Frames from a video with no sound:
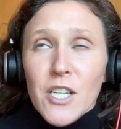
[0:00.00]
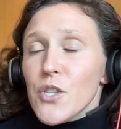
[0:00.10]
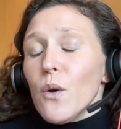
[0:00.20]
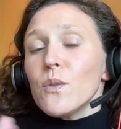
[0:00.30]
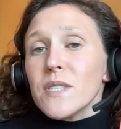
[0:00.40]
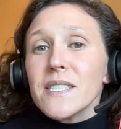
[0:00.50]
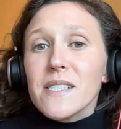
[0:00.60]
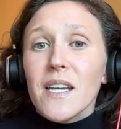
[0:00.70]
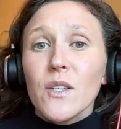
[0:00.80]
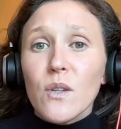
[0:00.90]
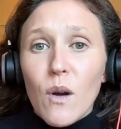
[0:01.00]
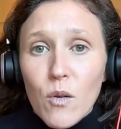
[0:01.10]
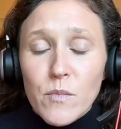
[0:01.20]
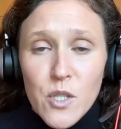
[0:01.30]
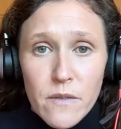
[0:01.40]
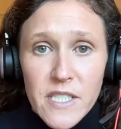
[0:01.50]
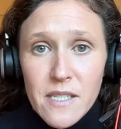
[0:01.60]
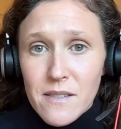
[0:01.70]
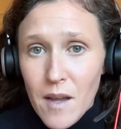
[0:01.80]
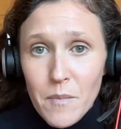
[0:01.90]
So let's say you're a home
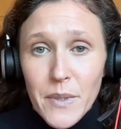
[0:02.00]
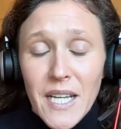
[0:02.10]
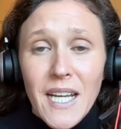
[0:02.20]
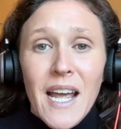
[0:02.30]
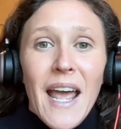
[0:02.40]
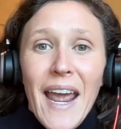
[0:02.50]
services company